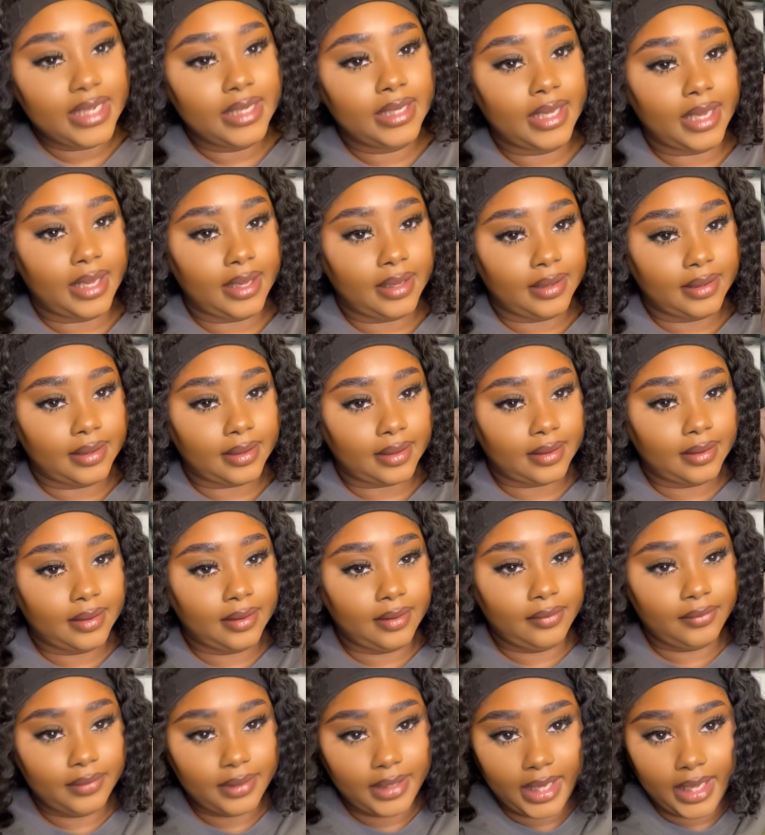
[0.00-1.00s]
Cake,
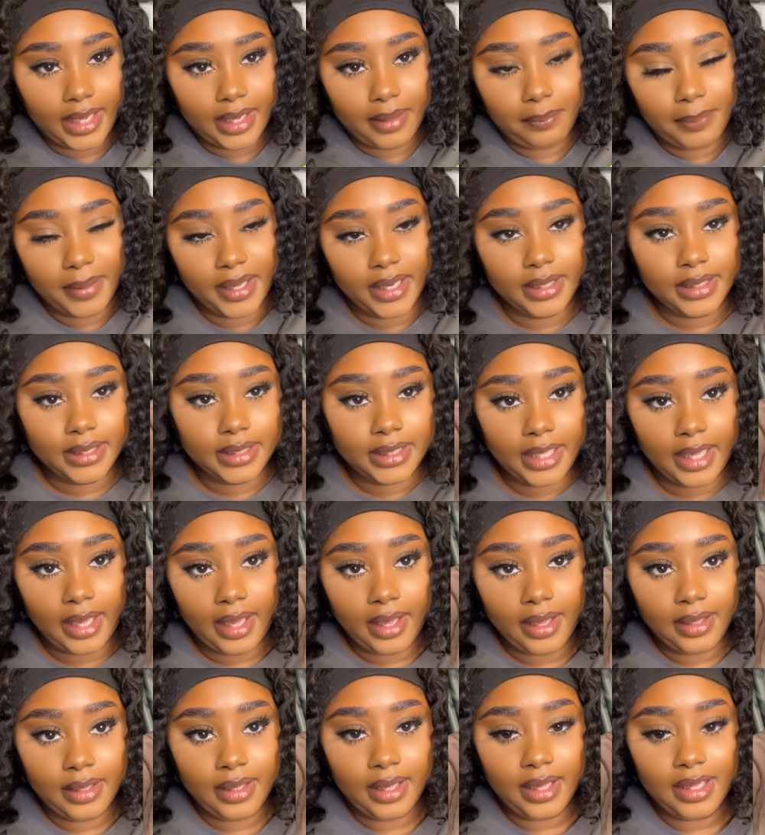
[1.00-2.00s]
okay? Benny
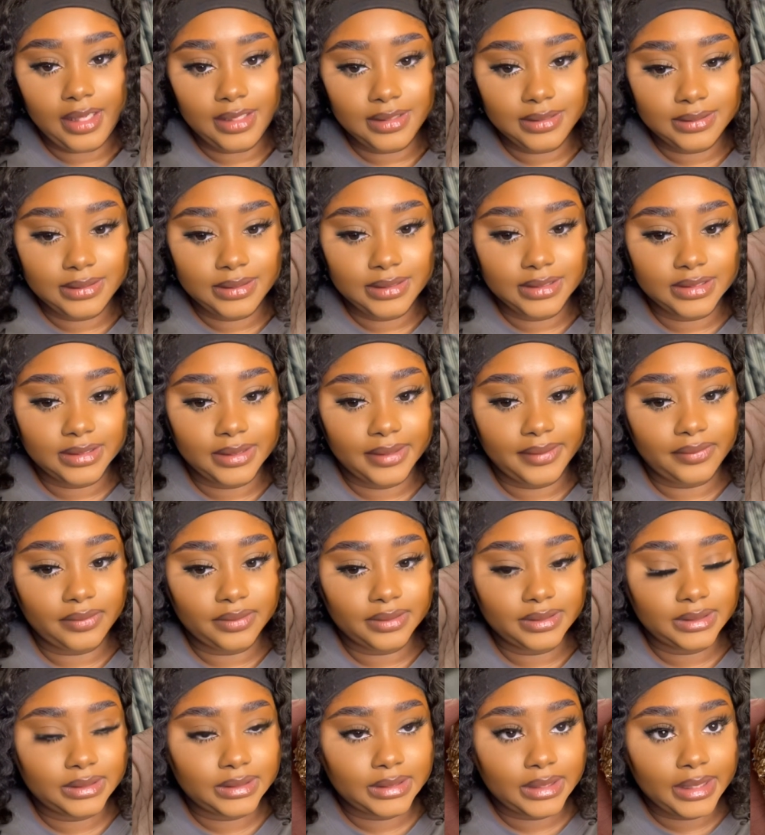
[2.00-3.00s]
Cake has these little
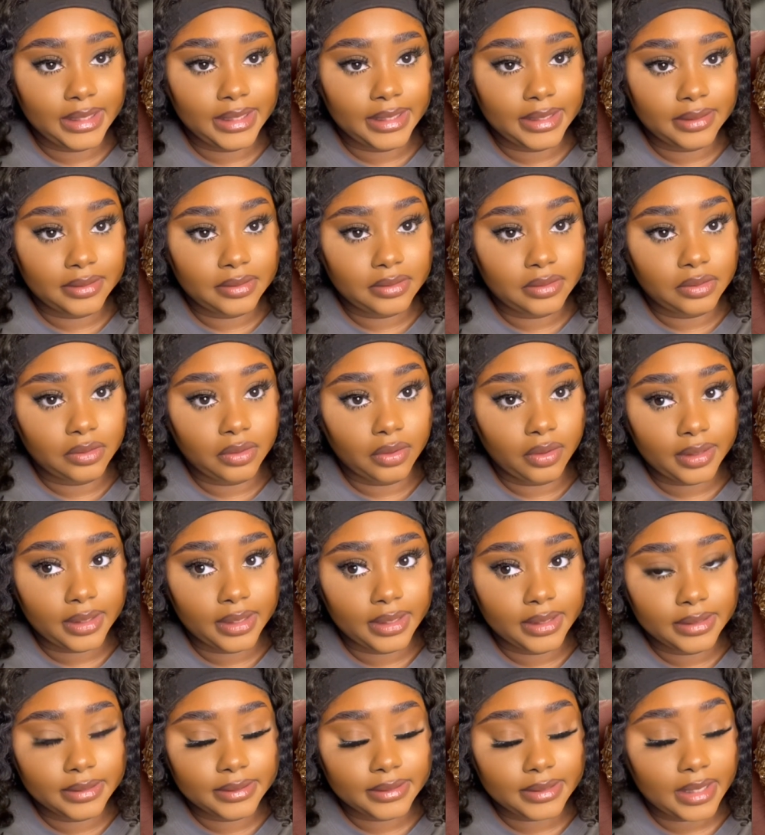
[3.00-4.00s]

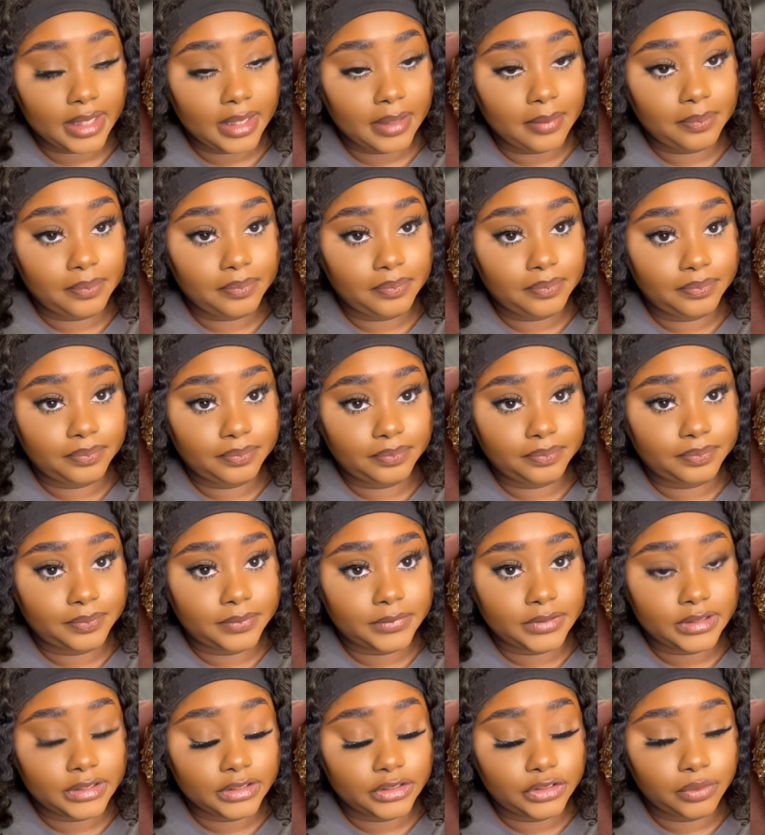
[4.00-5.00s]
seed-looking type
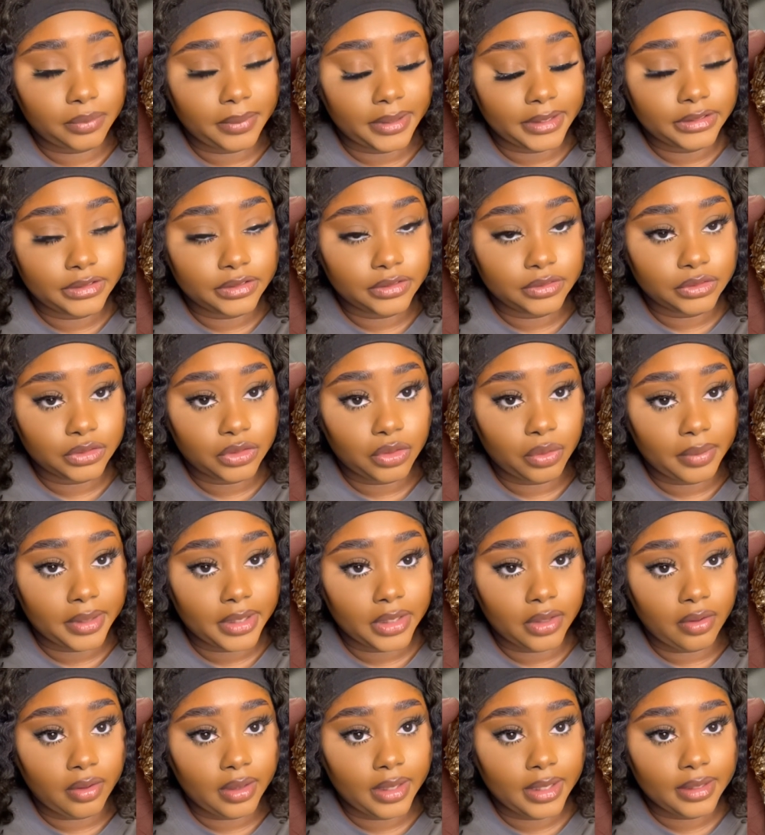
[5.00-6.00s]
situations going
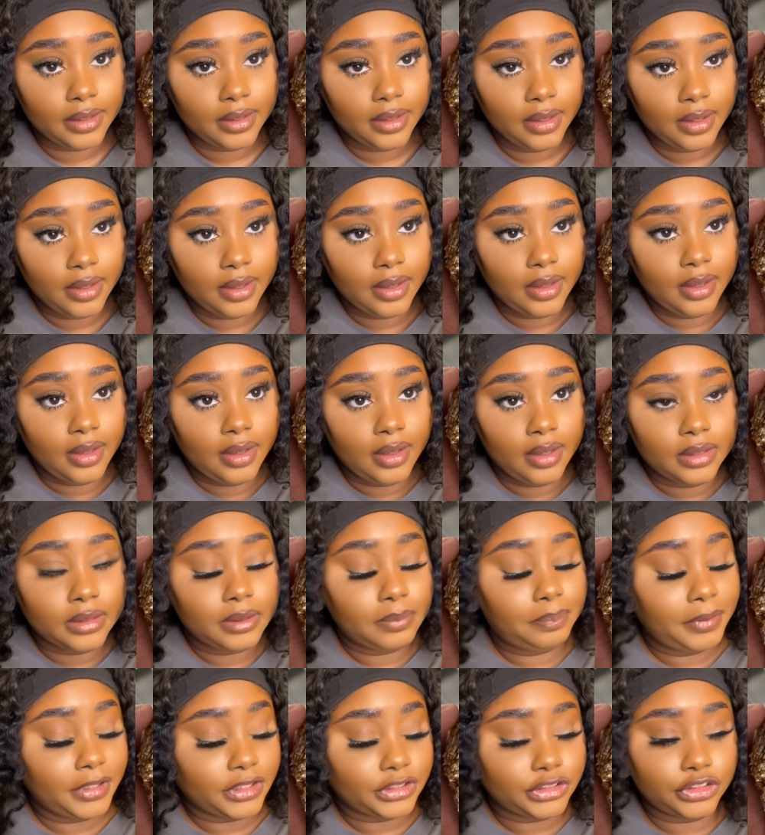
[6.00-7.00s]
on. The
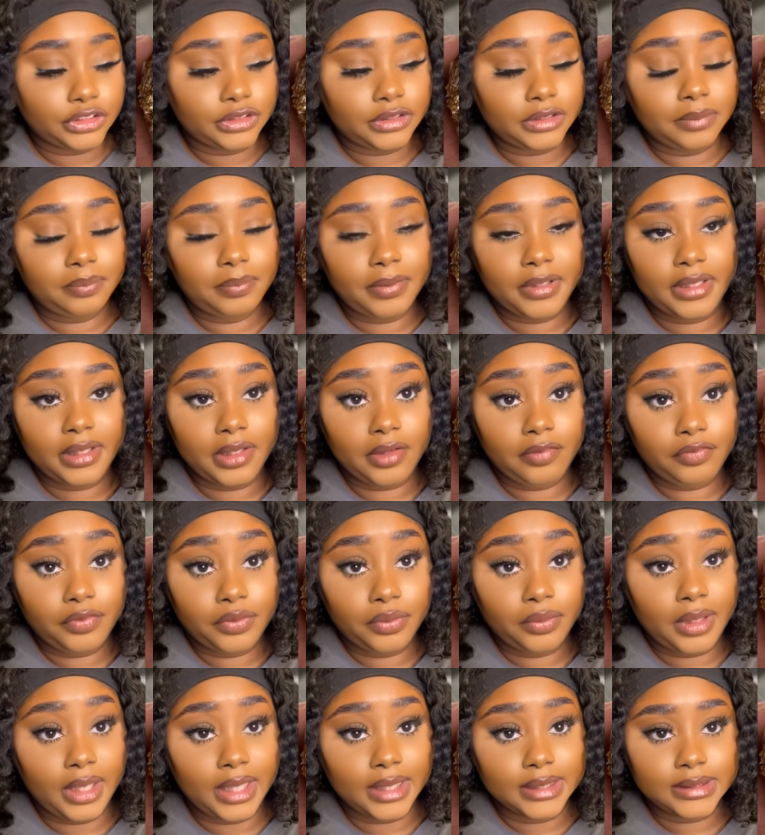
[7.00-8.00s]
picture should be there for
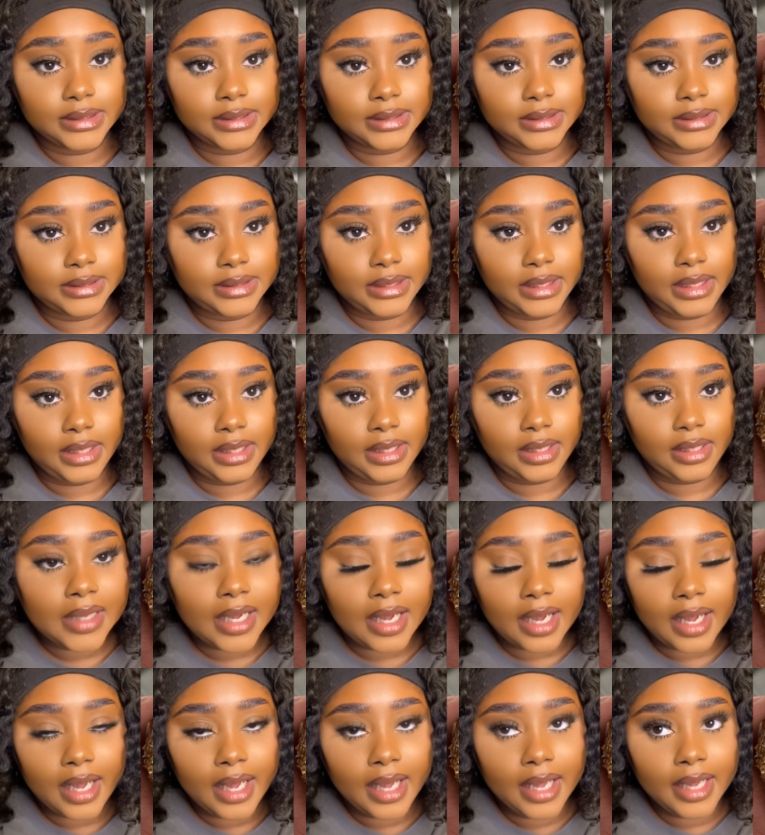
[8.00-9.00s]
you guys to see.
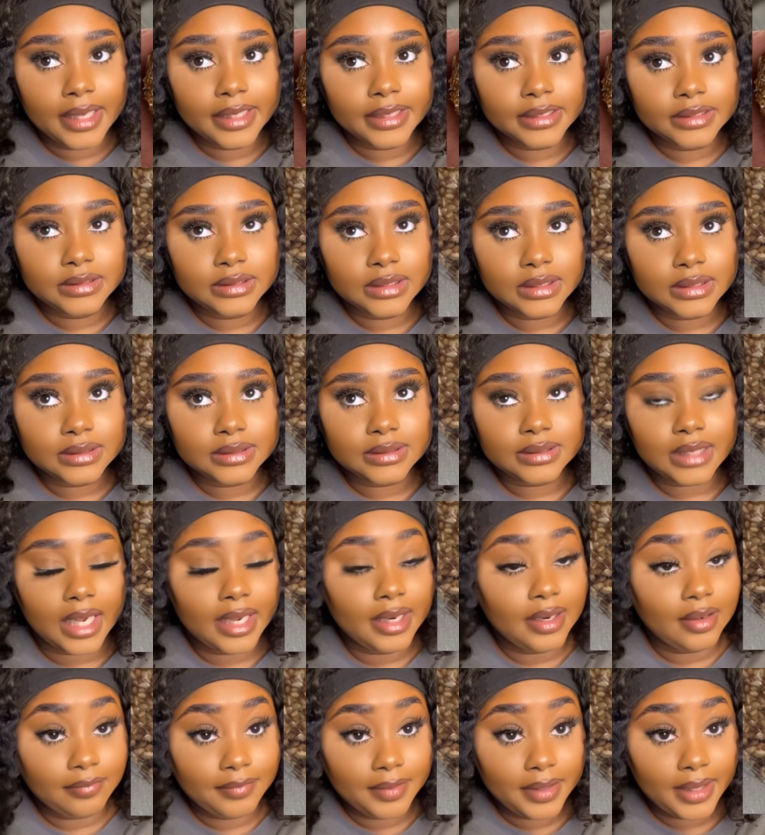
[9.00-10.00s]
I
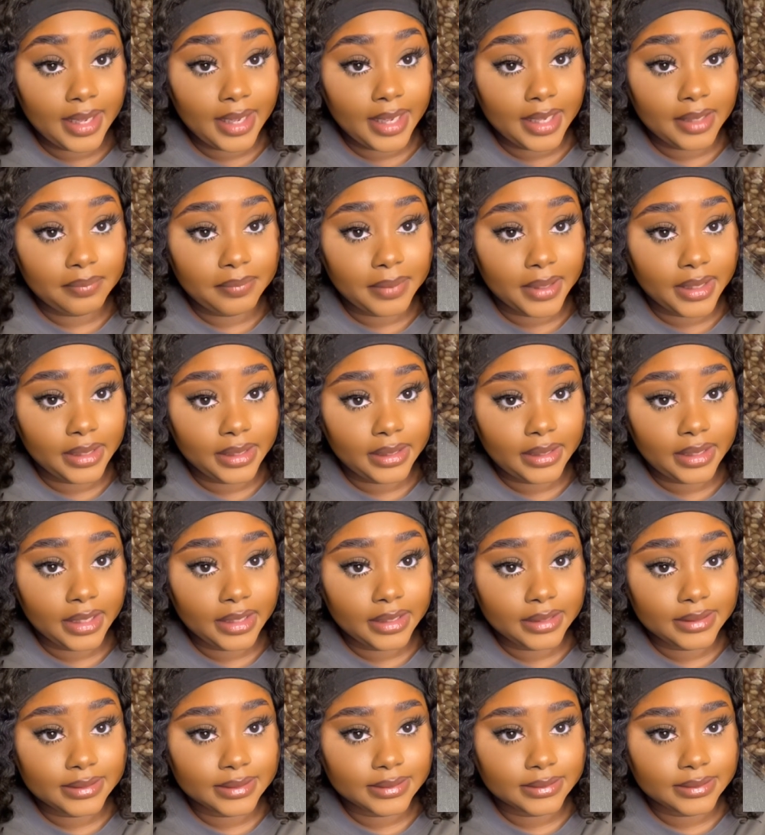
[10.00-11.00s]
haven't had Benny
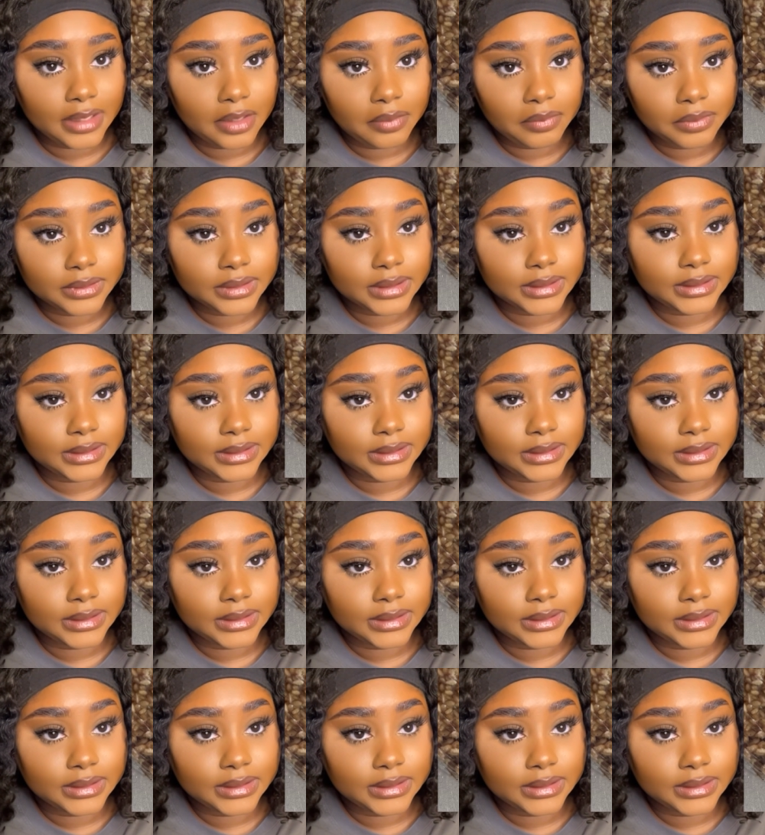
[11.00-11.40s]
Cake since I was a